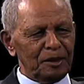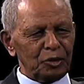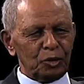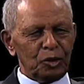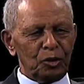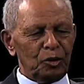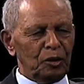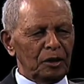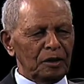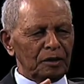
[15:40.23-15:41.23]
So
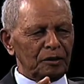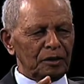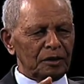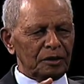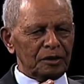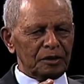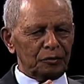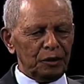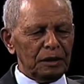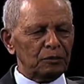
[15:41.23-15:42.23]
the
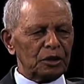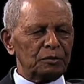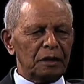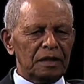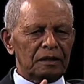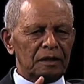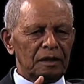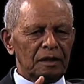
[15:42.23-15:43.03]
film was made